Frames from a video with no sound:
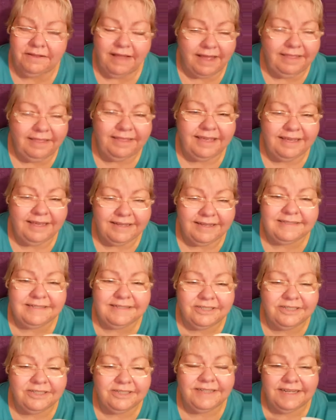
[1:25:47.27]
I think it's
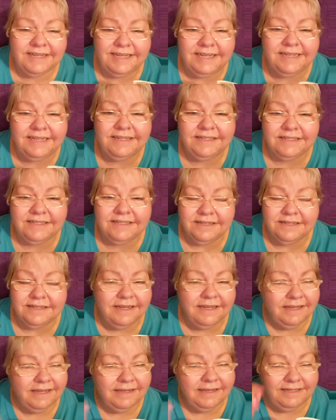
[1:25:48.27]
just a hint
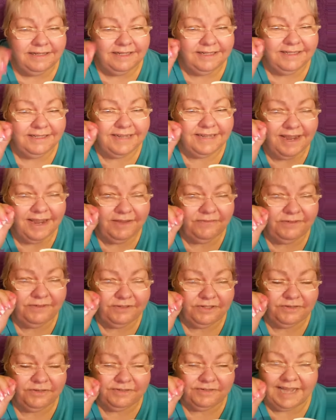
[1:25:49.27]
just ever
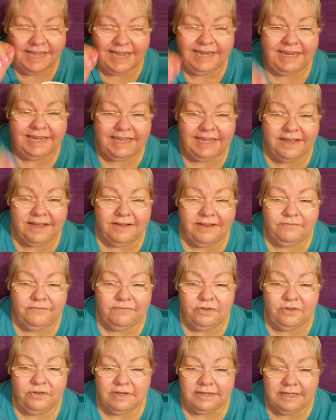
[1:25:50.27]
so tiny of
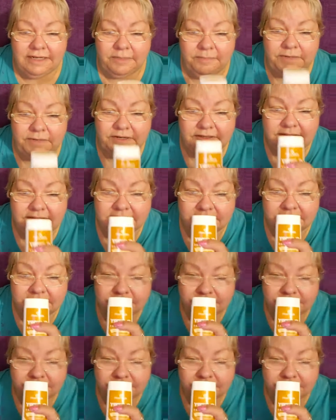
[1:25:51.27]
eucalyptus.